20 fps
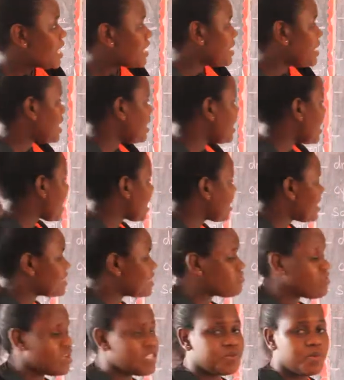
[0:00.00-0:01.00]
Then
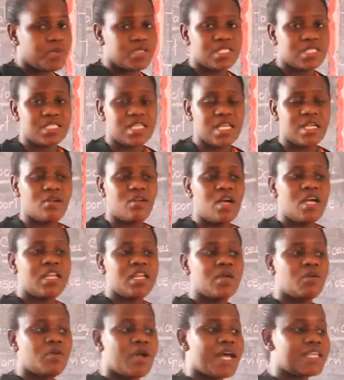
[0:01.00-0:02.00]
under transport still,
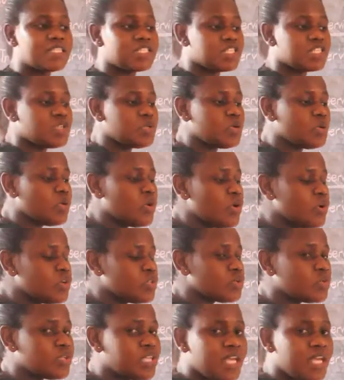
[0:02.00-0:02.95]
they will ask you to